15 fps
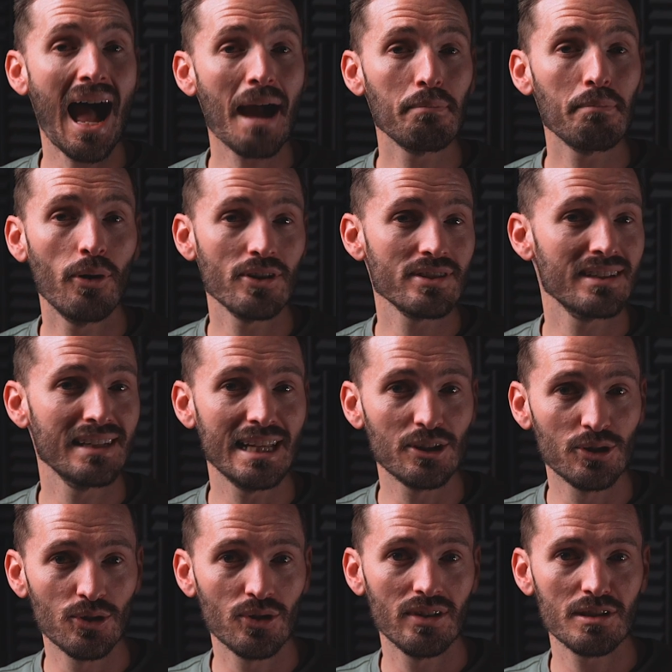I personally
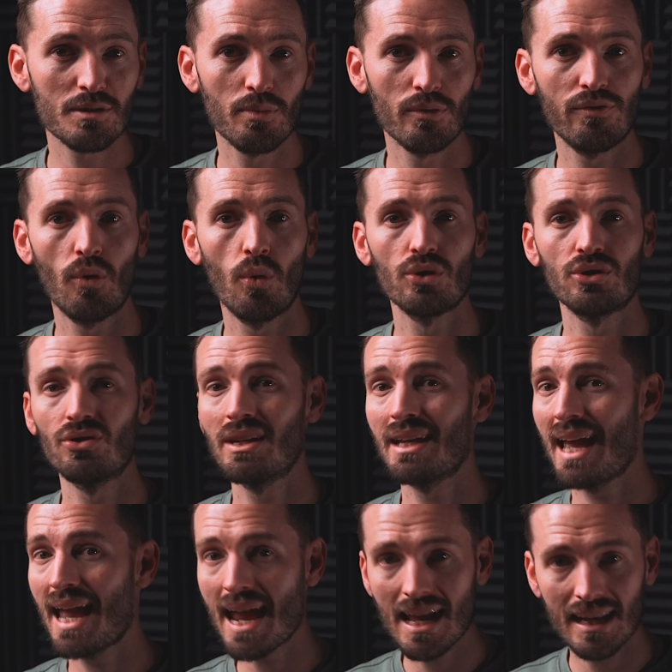do this before
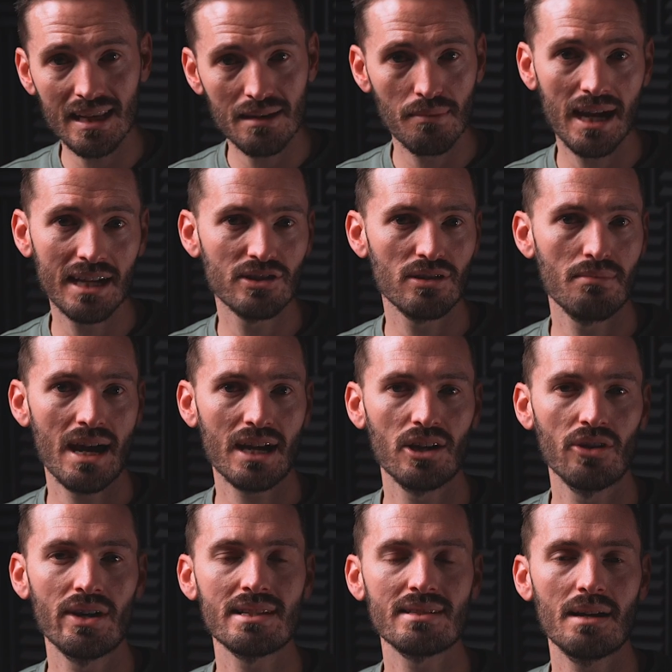doing any major
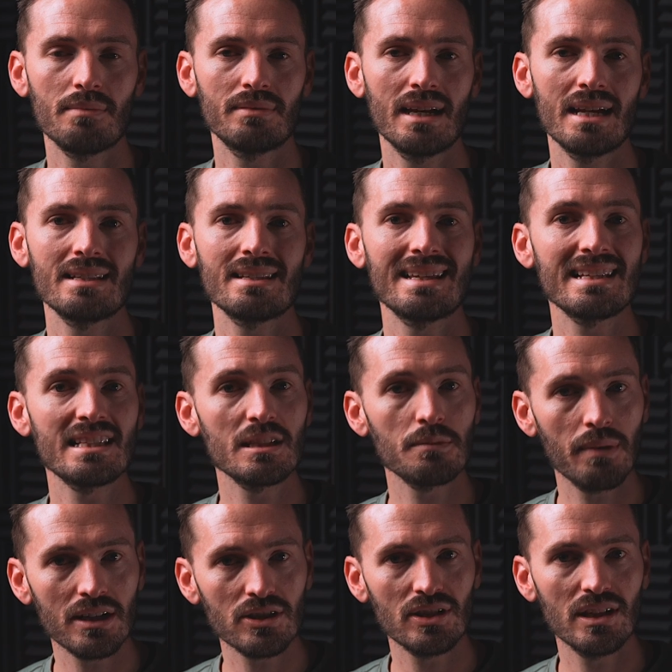macOS update,
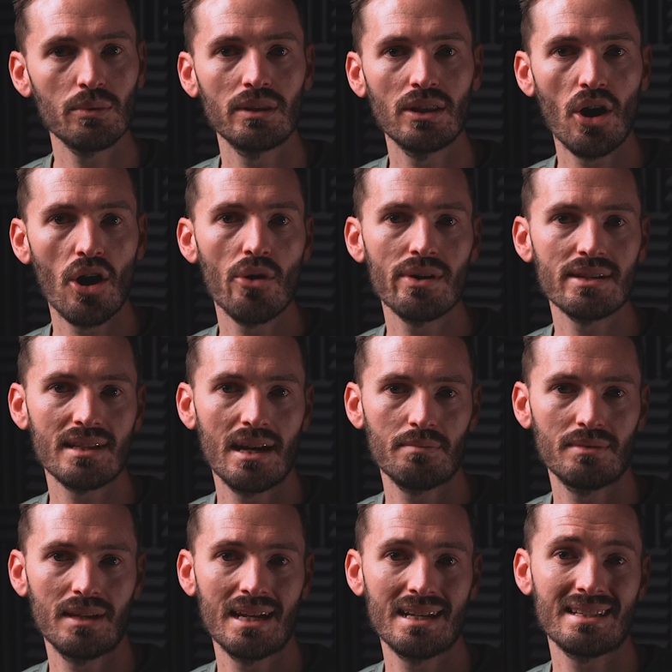especially when the OS
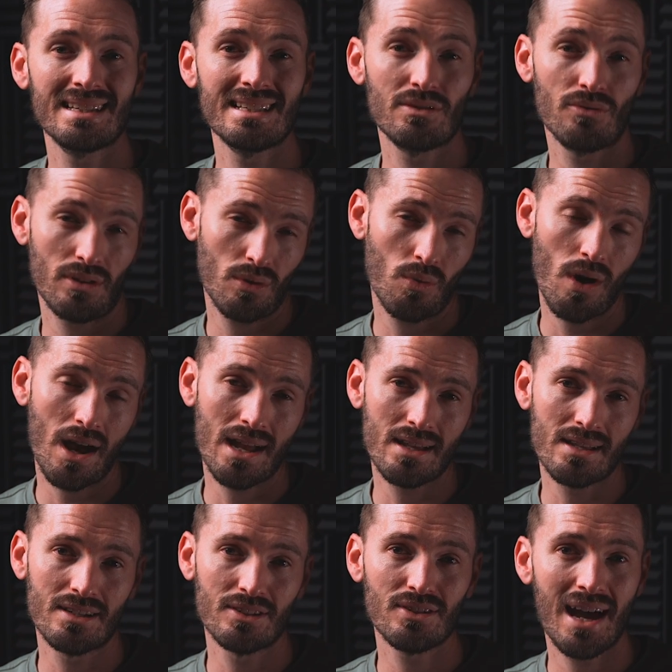update is
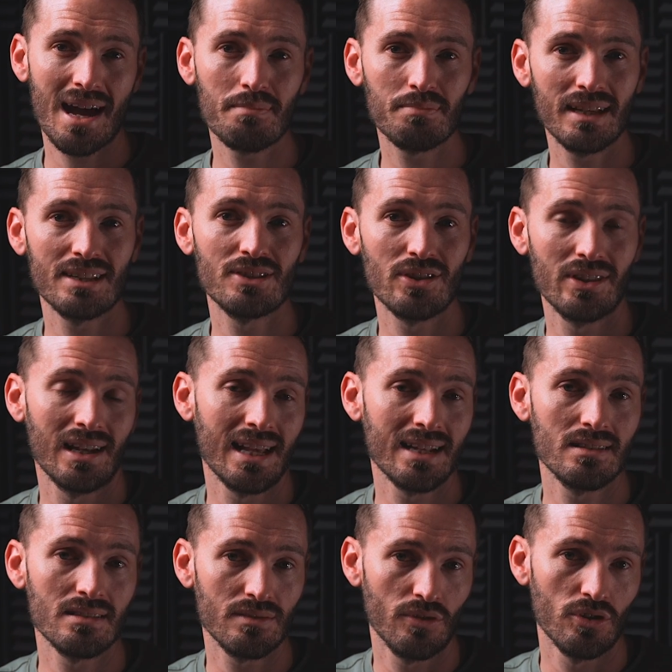required to update to the
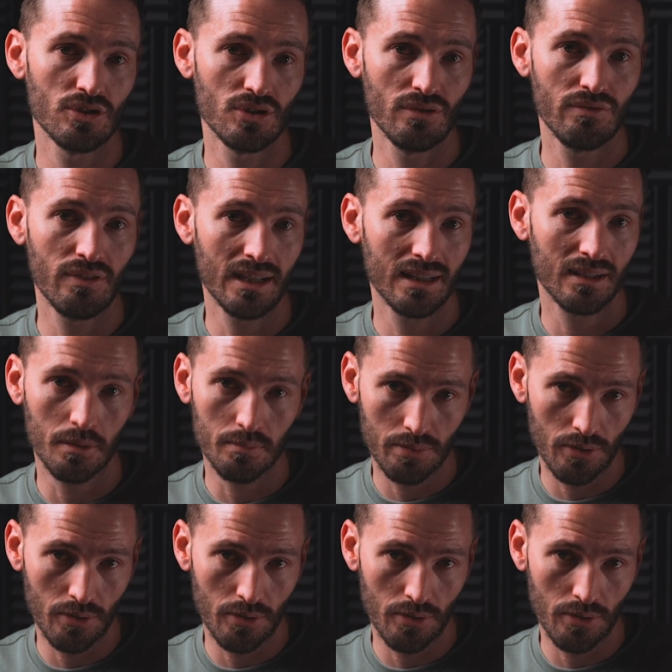latest version of Final Cut